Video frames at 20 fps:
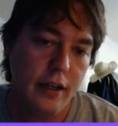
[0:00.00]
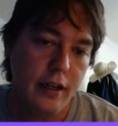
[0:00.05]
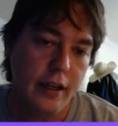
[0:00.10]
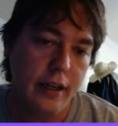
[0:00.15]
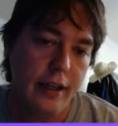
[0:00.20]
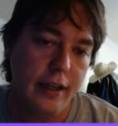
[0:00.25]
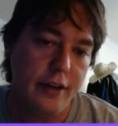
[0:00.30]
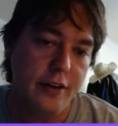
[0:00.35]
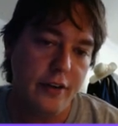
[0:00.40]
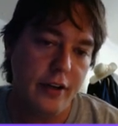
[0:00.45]

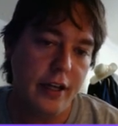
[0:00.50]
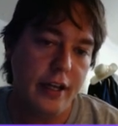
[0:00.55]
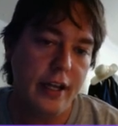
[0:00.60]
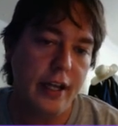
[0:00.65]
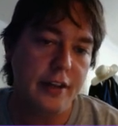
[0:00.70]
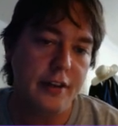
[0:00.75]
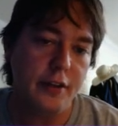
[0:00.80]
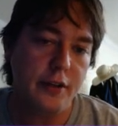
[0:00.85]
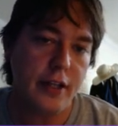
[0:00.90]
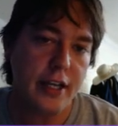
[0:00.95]
and
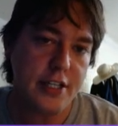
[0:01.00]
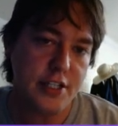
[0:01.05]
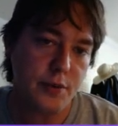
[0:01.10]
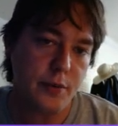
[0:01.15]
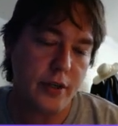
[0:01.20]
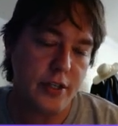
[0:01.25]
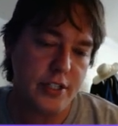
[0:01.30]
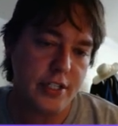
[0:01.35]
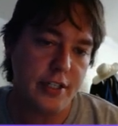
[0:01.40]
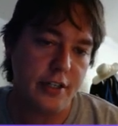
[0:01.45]
the light
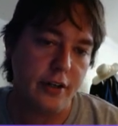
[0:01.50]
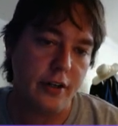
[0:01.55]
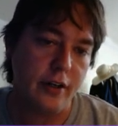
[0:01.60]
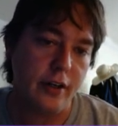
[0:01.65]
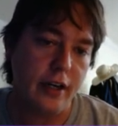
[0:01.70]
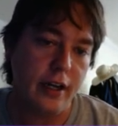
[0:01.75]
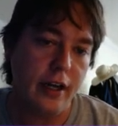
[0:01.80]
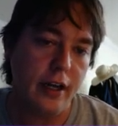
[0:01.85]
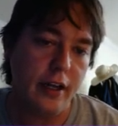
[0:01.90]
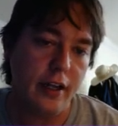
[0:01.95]
squares
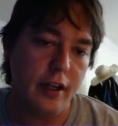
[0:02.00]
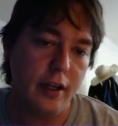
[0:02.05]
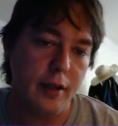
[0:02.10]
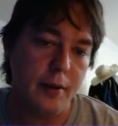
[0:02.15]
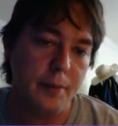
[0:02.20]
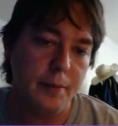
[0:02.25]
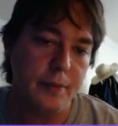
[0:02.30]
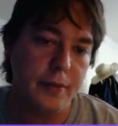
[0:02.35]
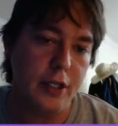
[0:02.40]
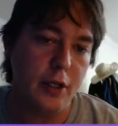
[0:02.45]
here,
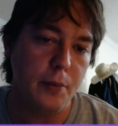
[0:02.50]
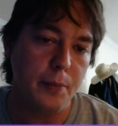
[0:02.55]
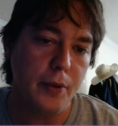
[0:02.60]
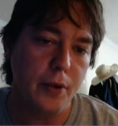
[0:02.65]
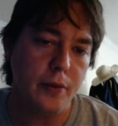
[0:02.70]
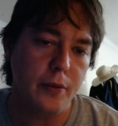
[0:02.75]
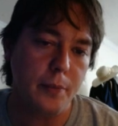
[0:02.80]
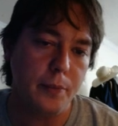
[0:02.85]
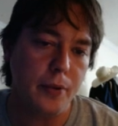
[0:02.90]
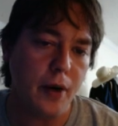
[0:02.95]

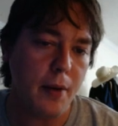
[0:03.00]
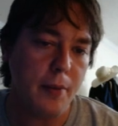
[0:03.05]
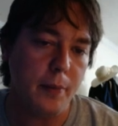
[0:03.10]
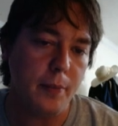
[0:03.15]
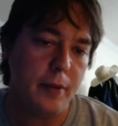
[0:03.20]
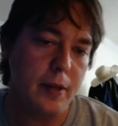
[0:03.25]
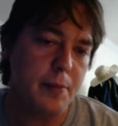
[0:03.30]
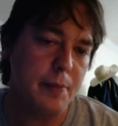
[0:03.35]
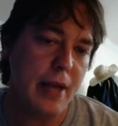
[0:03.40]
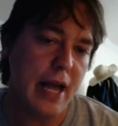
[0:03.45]
both
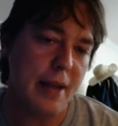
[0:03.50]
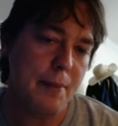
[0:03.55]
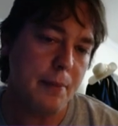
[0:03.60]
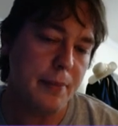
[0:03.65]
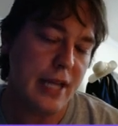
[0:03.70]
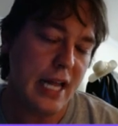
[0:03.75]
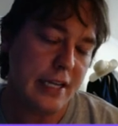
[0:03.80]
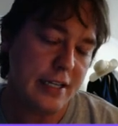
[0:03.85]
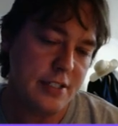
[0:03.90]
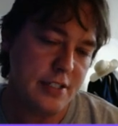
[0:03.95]
probably
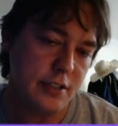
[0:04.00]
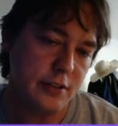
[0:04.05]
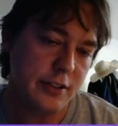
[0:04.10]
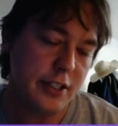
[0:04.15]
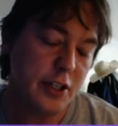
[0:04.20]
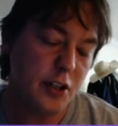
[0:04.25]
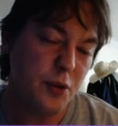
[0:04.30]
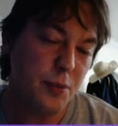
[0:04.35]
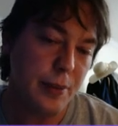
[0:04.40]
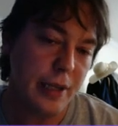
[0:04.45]
Black is a
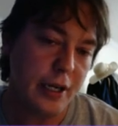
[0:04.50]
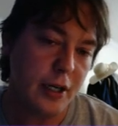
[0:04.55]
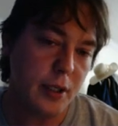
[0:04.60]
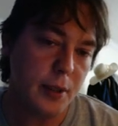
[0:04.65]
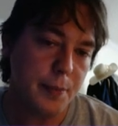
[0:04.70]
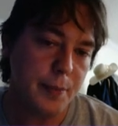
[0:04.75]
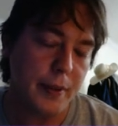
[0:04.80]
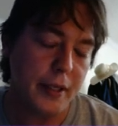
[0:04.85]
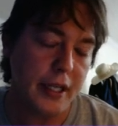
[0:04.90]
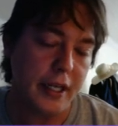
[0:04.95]
little
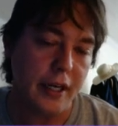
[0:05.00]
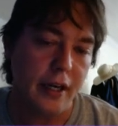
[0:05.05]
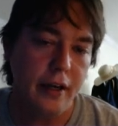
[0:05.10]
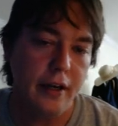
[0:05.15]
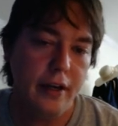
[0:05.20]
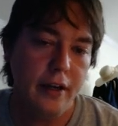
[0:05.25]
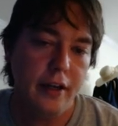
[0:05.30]
better, but